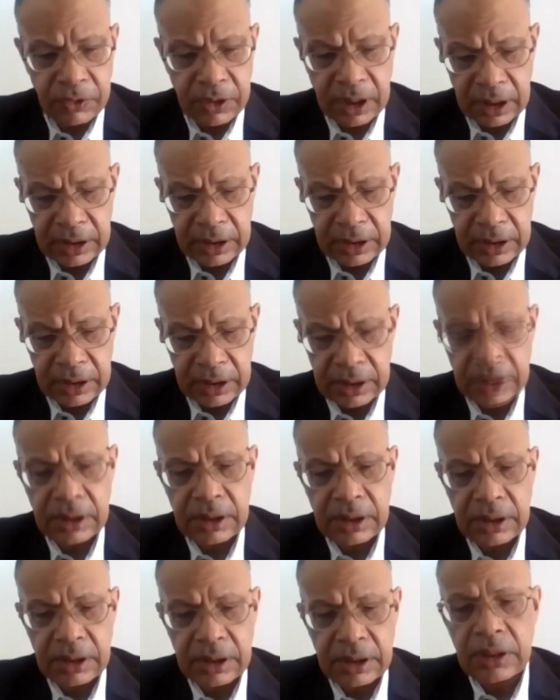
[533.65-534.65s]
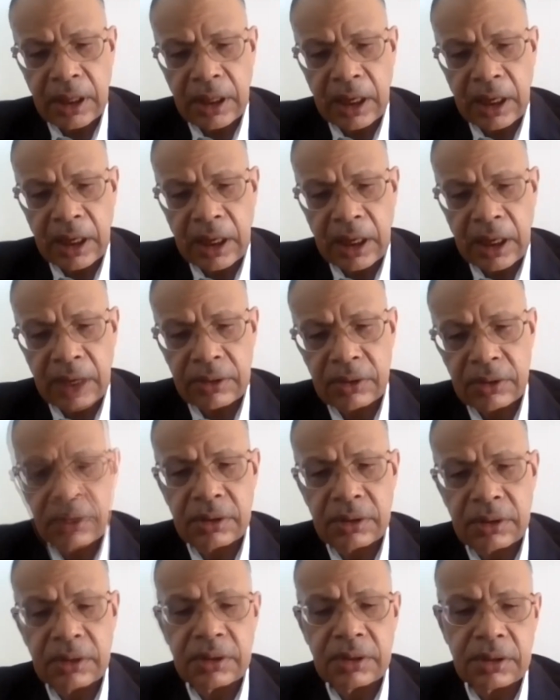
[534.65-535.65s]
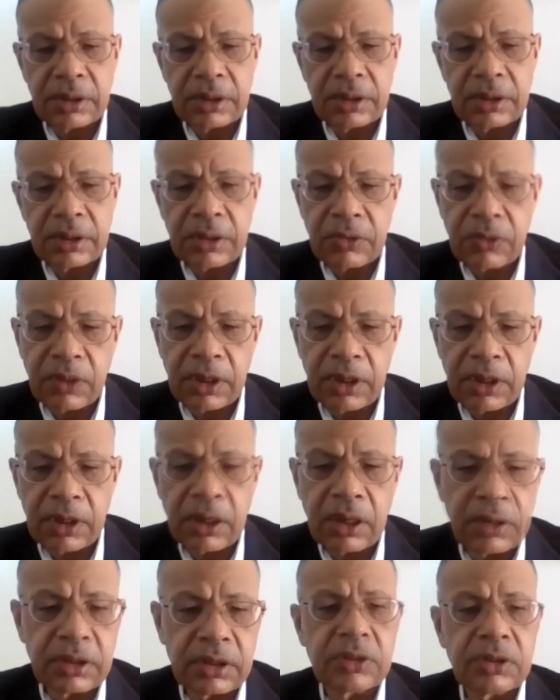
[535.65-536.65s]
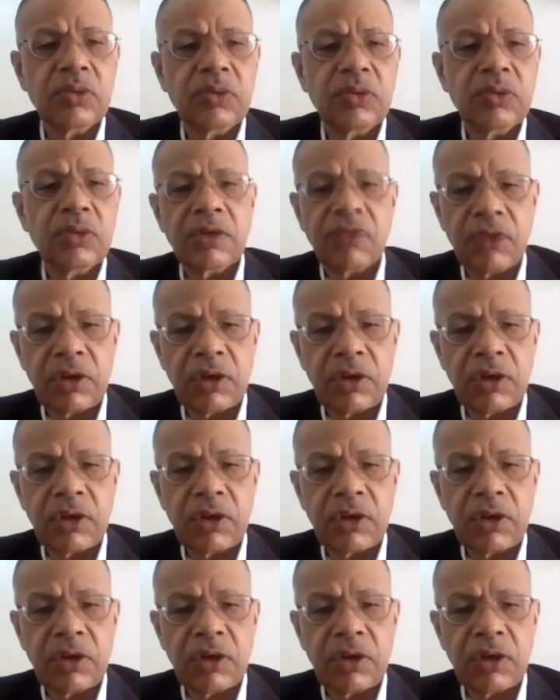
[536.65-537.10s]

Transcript: we are going to do it for a finite period of time